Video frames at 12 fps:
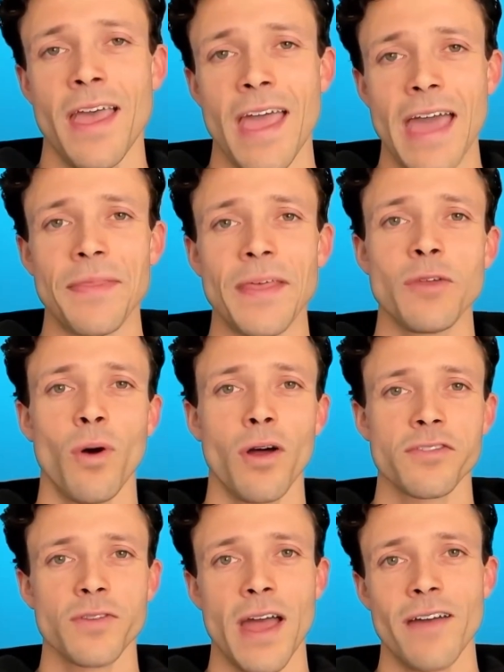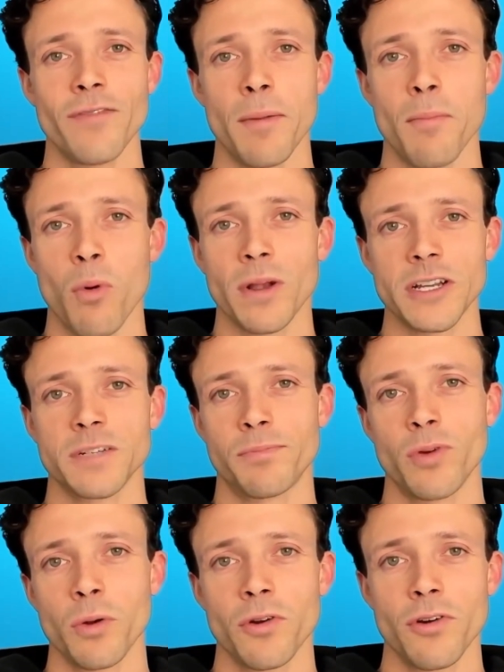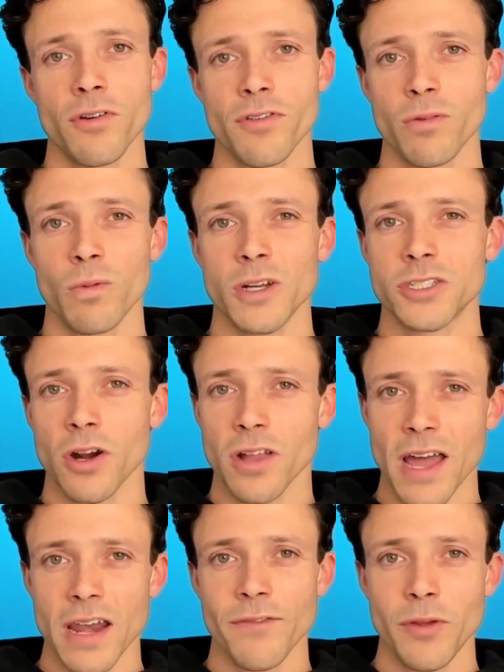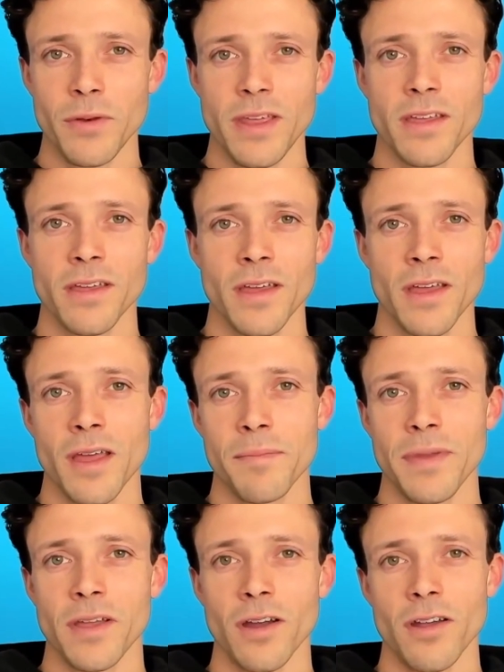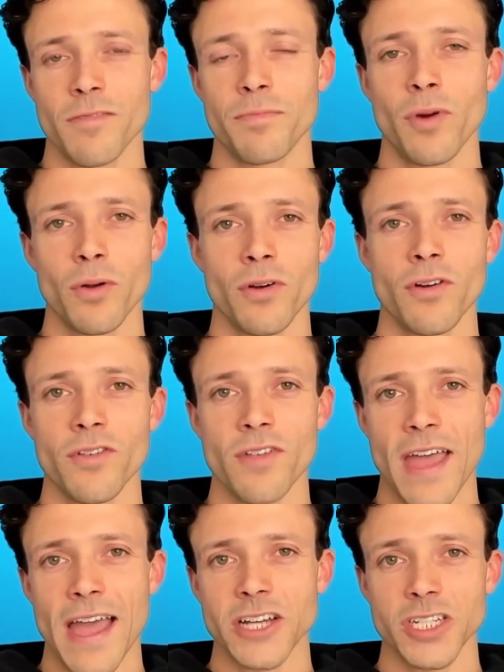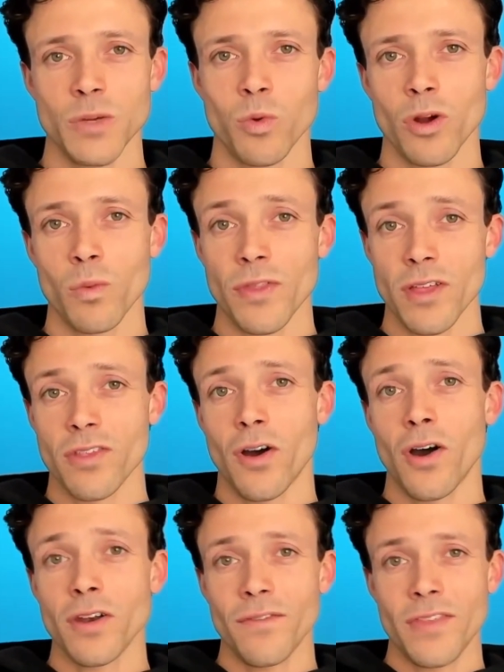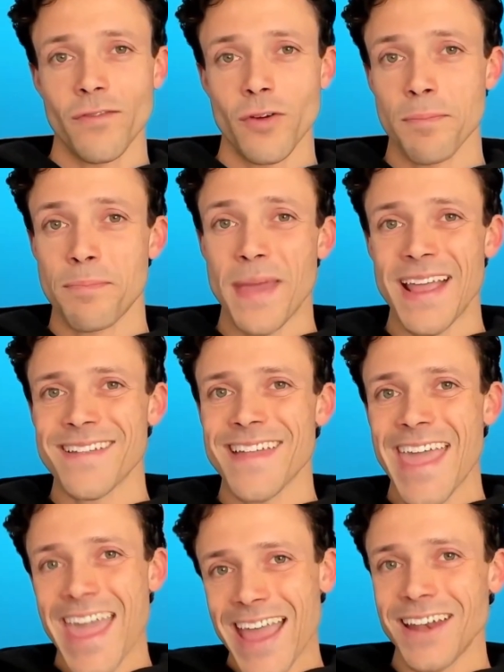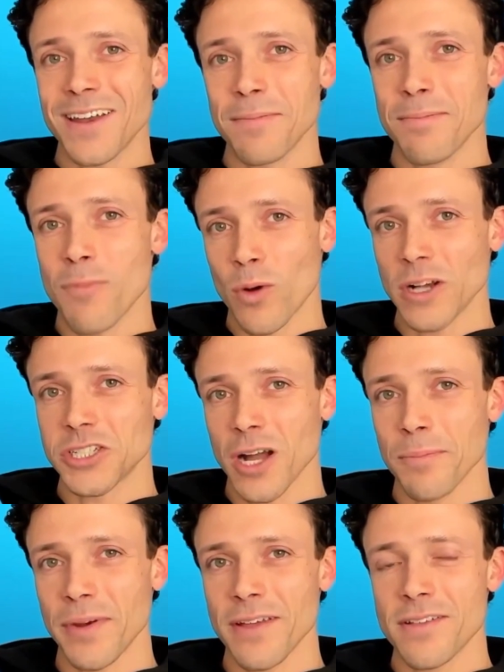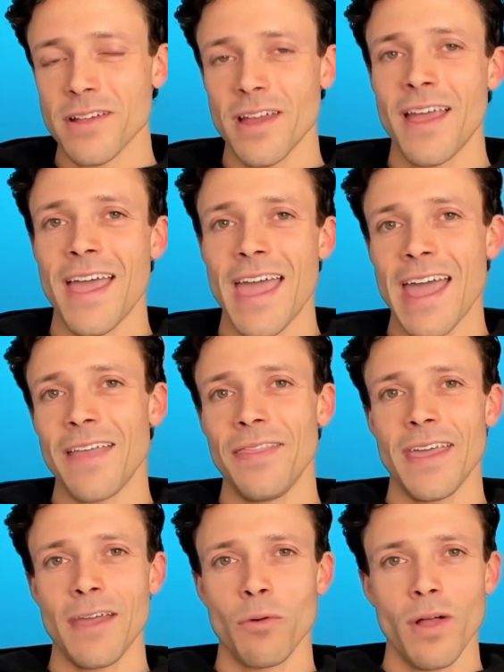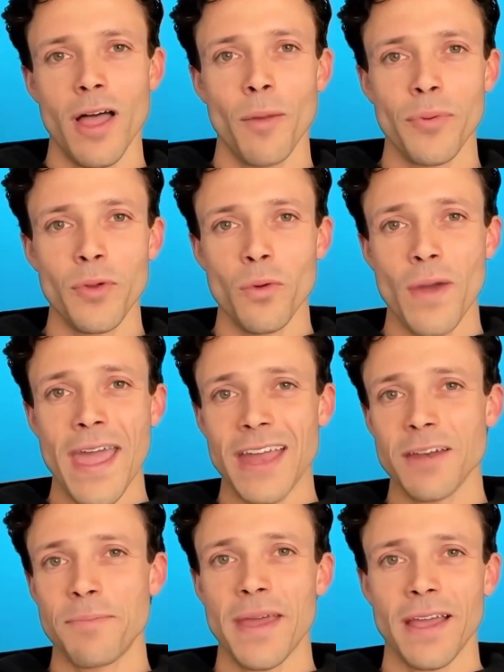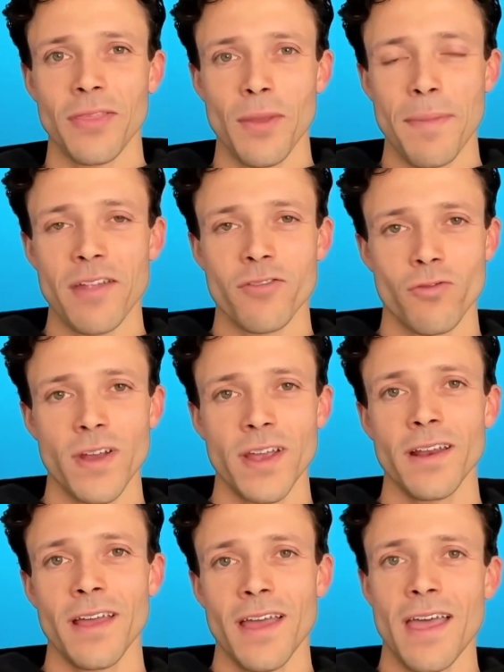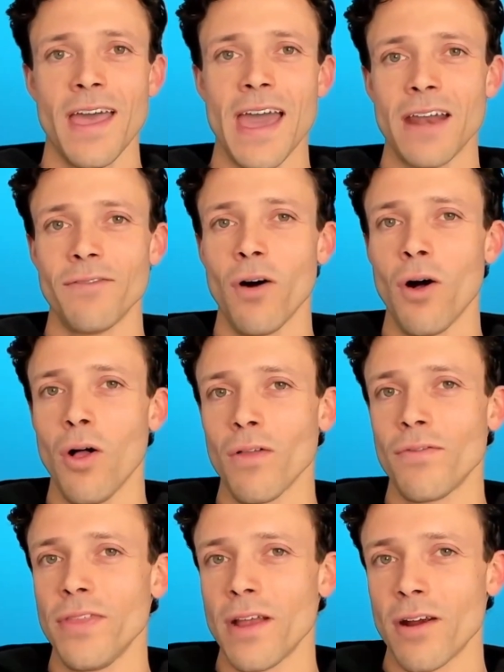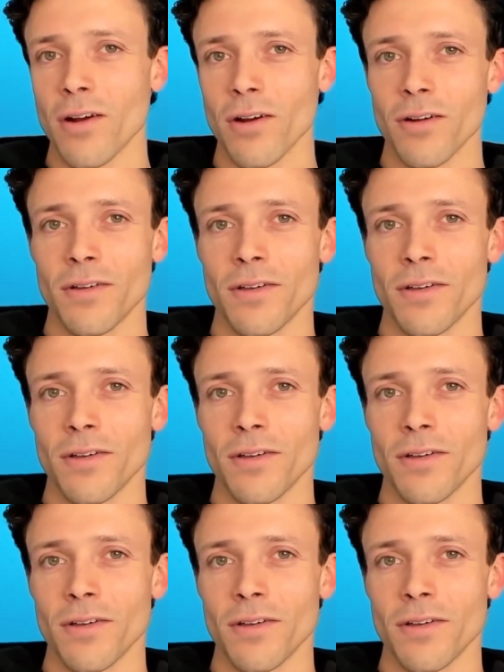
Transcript: And then you also have mortgage brokers, which are kind of unique because brokers actually work with a ton of different banks and mortgage companies, and they will help you handpick the best rate out of all of their